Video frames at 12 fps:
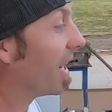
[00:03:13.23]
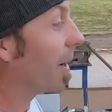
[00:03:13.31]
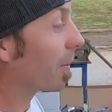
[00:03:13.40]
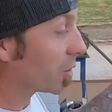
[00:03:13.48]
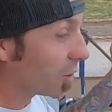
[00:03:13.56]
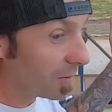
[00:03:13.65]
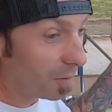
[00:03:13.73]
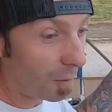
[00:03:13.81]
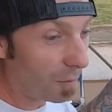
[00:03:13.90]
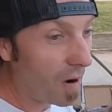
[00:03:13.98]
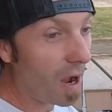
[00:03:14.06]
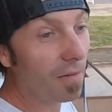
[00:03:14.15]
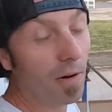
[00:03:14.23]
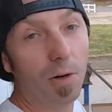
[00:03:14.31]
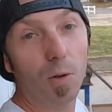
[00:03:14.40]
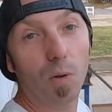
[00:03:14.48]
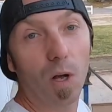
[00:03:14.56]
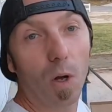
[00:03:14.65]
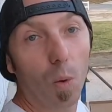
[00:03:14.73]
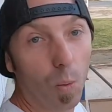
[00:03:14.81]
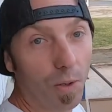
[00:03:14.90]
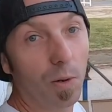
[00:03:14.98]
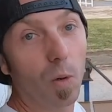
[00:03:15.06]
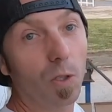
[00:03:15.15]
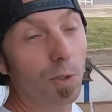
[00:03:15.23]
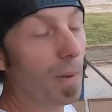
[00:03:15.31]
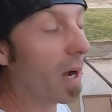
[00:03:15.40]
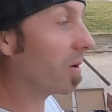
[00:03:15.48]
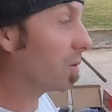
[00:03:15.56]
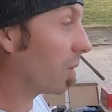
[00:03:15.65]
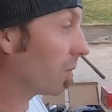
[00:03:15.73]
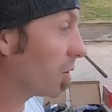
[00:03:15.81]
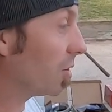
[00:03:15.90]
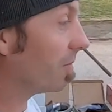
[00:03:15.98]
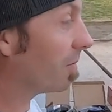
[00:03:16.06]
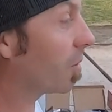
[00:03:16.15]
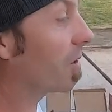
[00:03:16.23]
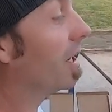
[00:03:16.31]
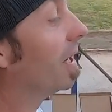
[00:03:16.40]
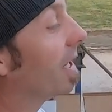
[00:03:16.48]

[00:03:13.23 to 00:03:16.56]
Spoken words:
And we're shooting for 500 wheel horsepower is what we're shooting for.